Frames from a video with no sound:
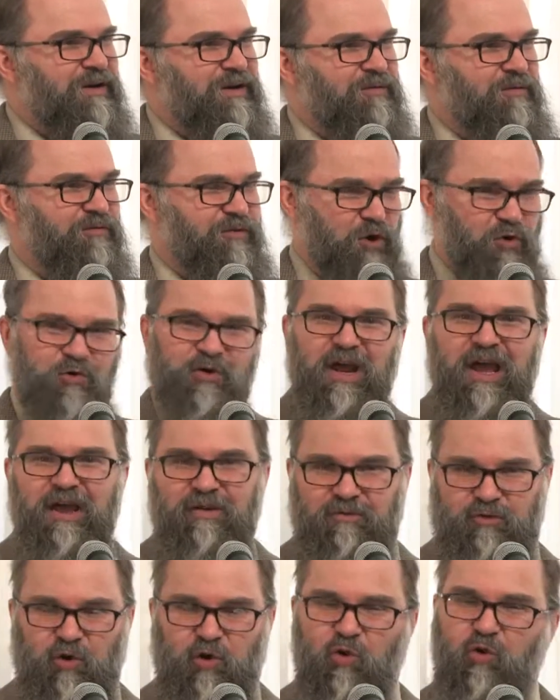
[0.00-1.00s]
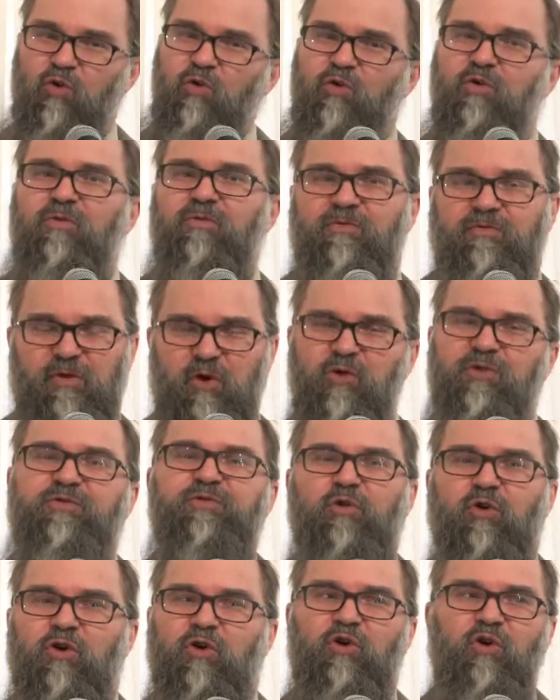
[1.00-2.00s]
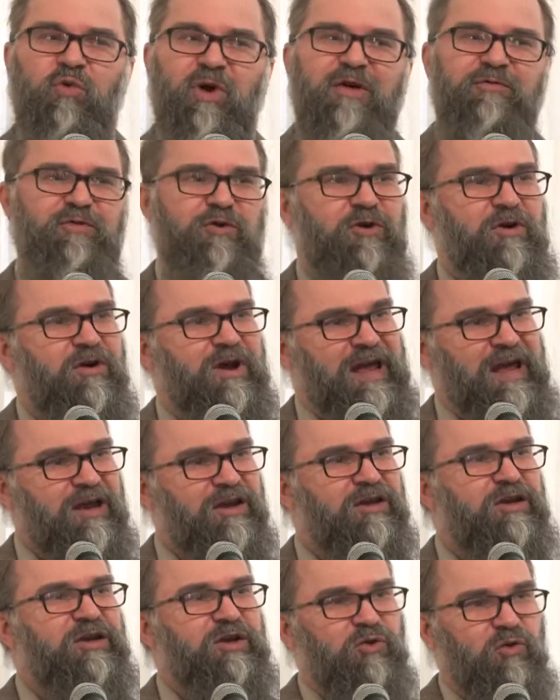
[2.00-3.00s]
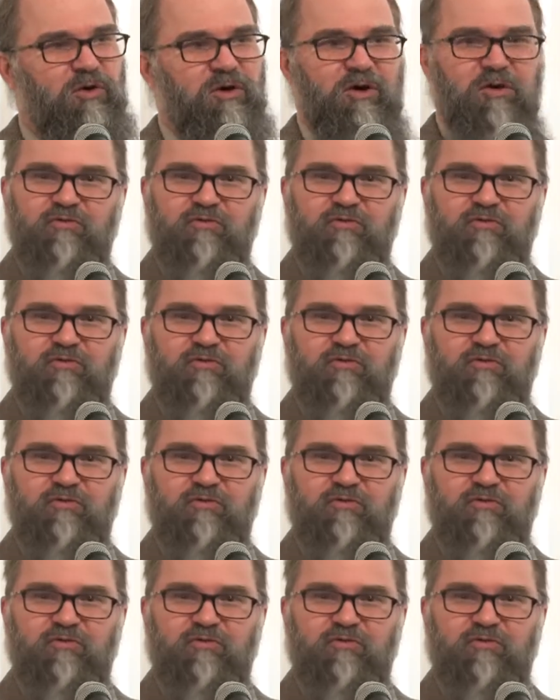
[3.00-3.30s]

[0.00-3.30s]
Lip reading: vote for whoever in your